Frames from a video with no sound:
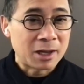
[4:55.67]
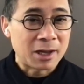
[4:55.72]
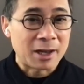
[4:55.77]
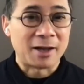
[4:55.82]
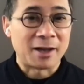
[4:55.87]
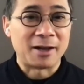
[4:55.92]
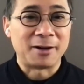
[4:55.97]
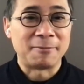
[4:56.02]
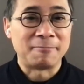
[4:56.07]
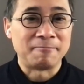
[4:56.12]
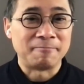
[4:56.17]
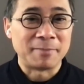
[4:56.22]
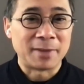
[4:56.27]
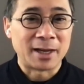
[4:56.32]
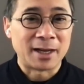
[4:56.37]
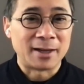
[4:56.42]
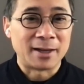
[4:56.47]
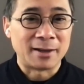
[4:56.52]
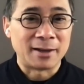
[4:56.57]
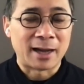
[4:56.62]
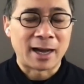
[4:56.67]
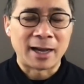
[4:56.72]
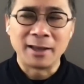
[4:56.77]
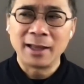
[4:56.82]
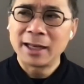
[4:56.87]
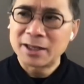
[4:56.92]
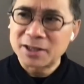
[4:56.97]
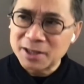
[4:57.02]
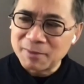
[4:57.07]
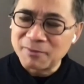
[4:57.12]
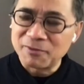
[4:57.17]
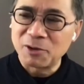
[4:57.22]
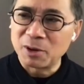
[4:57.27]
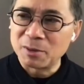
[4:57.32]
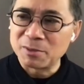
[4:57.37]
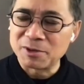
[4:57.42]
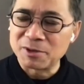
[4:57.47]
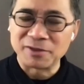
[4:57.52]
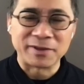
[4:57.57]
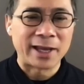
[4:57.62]
I like some
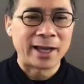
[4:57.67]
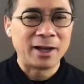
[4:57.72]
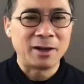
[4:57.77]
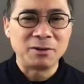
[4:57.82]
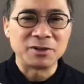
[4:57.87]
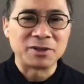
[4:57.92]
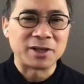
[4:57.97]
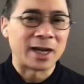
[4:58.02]
forms of kale,